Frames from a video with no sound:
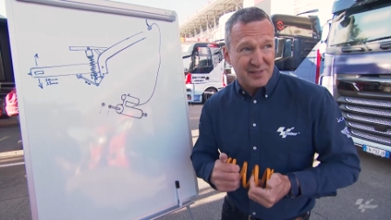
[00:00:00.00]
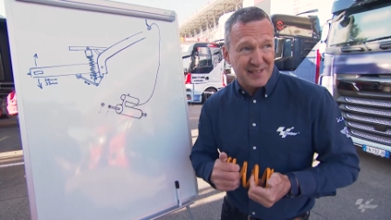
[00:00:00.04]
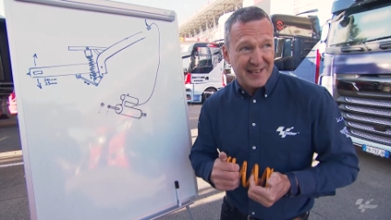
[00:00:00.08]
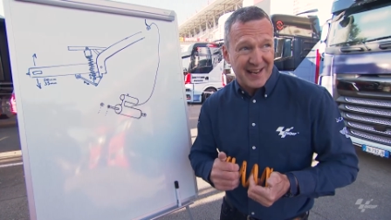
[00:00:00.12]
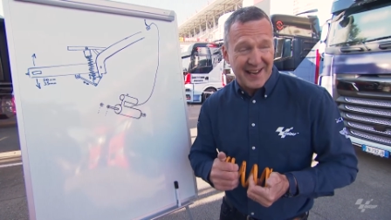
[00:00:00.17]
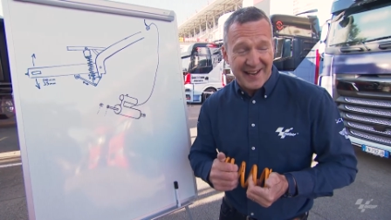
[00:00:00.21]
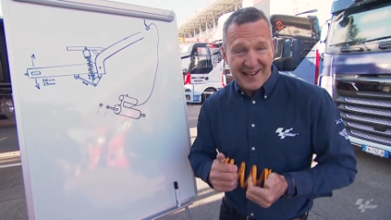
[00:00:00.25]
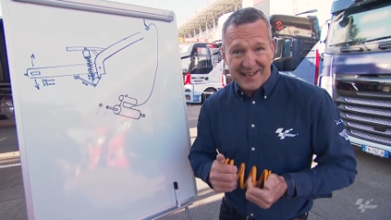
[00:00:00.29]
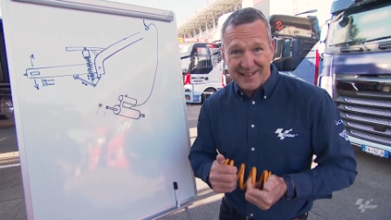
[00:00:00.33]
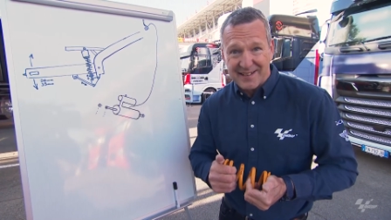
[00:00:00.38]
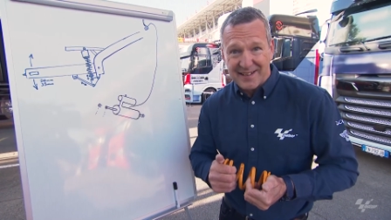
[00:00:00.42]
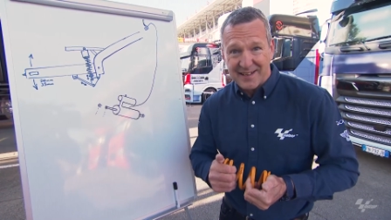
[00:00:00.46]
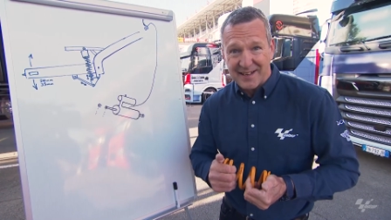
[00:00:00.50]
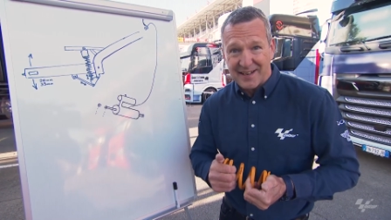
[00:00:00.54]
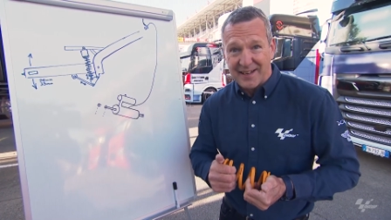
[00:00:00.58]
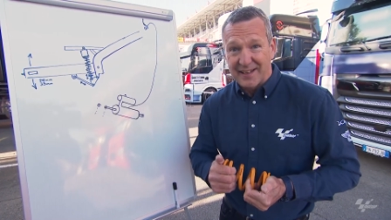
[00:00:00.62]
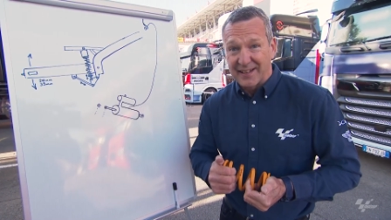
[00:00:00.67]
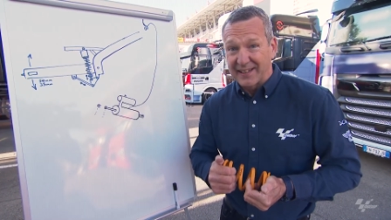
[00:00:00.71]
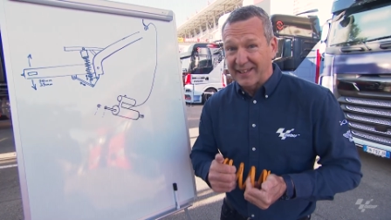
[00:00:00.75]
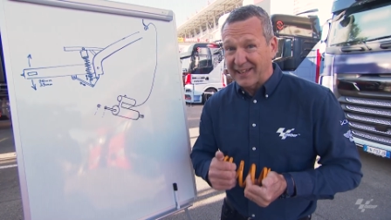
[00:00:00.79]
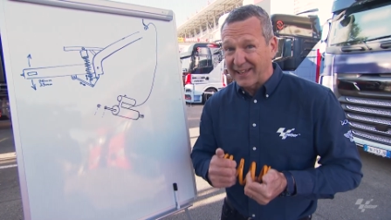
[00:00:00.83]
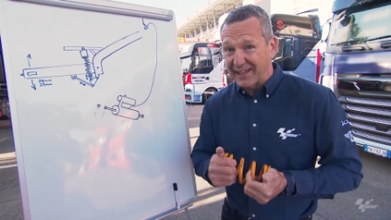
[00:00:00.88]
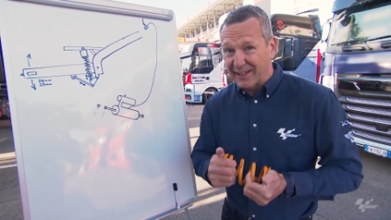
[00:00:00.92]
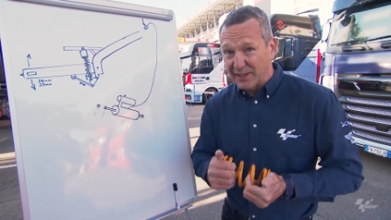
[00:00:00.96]
10
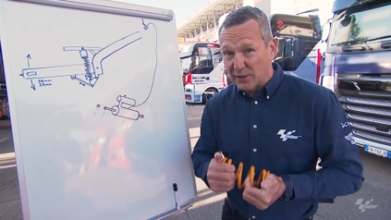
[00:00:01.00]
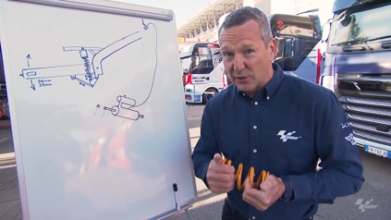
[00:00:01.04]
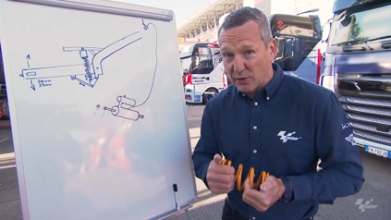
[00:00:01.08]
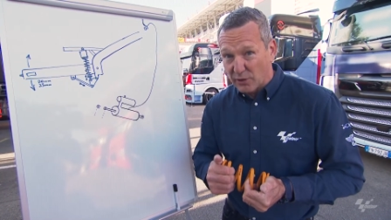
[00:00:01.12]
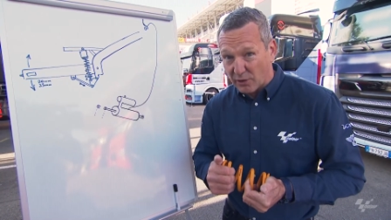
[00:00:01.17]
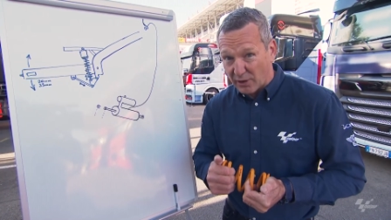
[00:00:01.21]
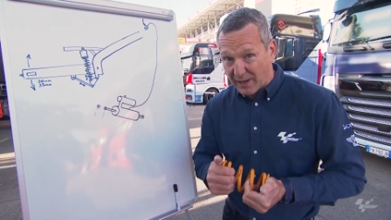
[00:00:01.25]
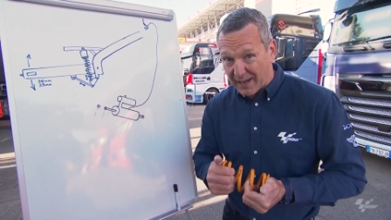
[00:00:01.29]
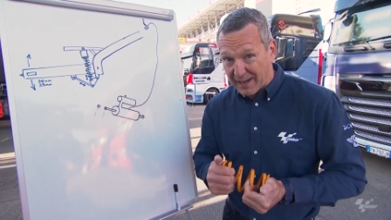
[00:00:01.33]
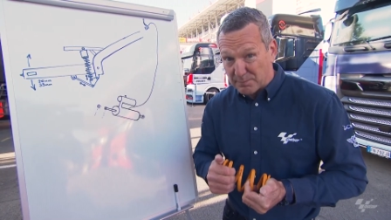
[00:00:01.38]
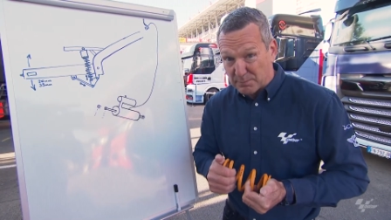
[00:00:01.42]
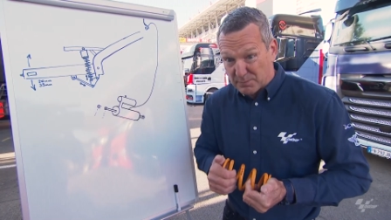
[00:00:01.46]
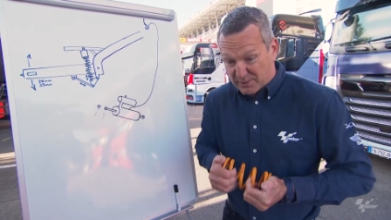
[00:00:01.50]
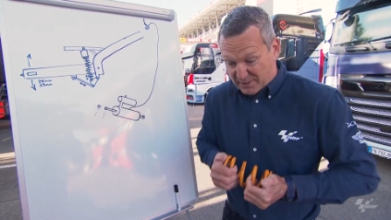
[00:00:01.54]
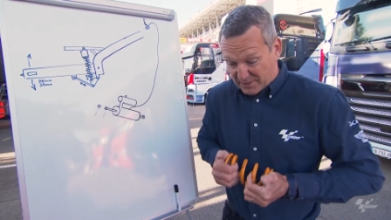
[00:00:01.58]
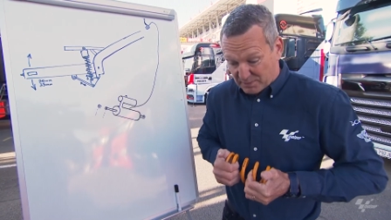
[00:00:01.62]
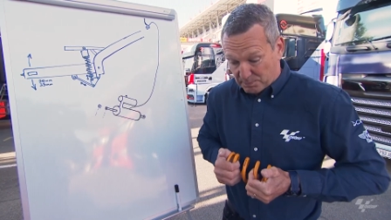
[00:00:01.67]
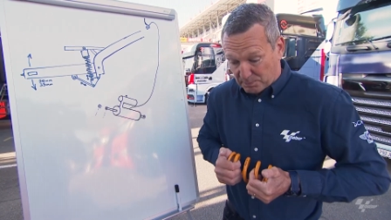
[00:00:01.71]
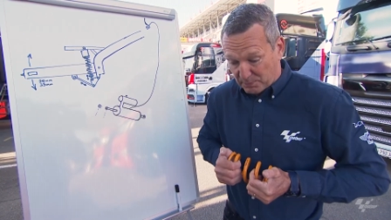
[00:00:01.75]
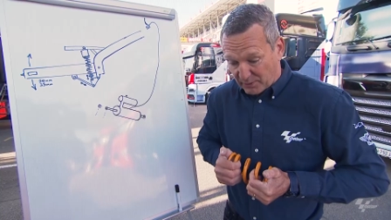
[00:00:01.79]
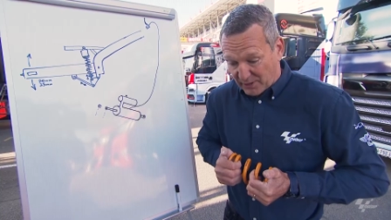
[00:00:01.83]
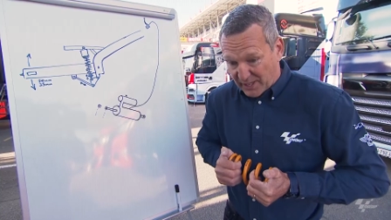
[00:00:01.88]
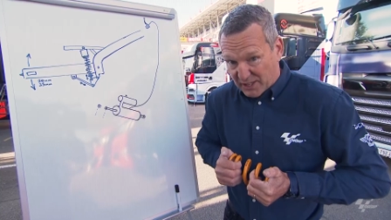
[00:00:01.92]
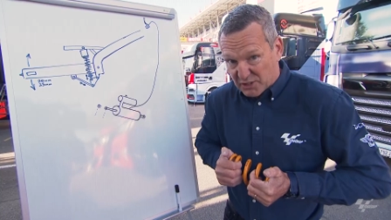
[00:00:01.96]
kilograms
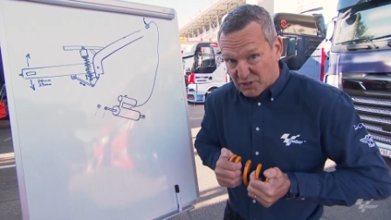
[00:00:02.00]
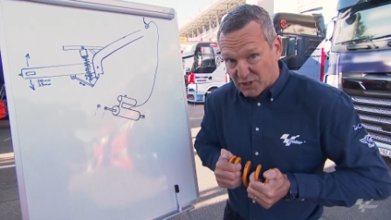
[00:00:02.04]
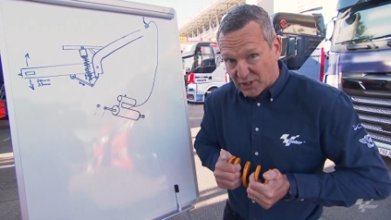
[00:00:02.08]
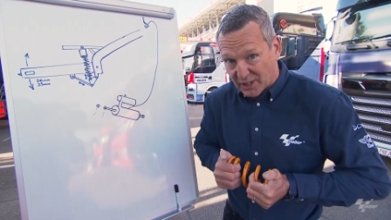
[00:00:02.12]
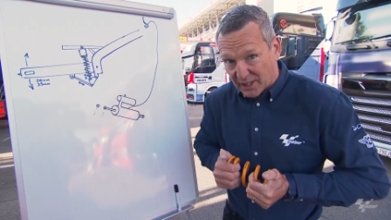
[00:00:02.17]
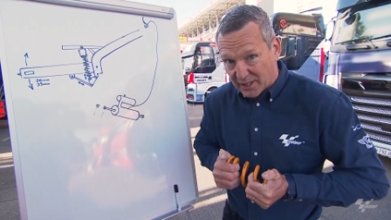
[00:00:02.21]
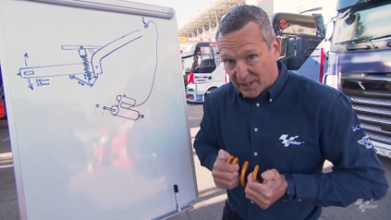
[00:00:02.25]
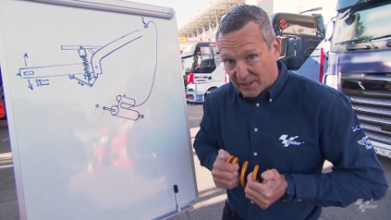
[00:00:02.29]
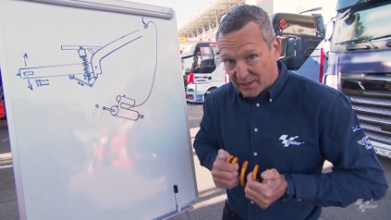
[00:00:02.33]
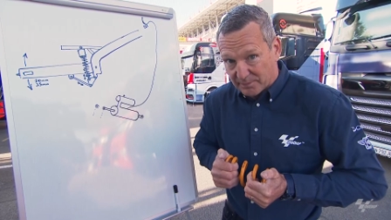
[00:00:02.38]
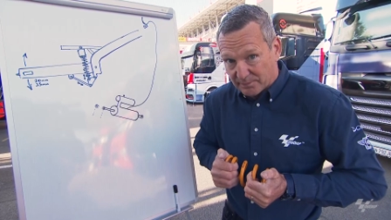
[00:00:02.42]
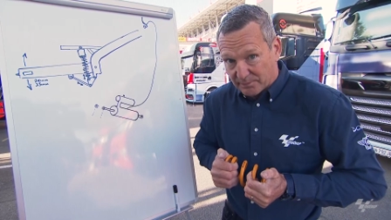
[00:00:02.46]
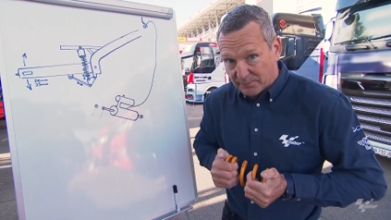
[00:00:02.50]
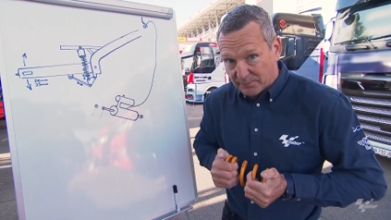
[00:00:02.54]
pressure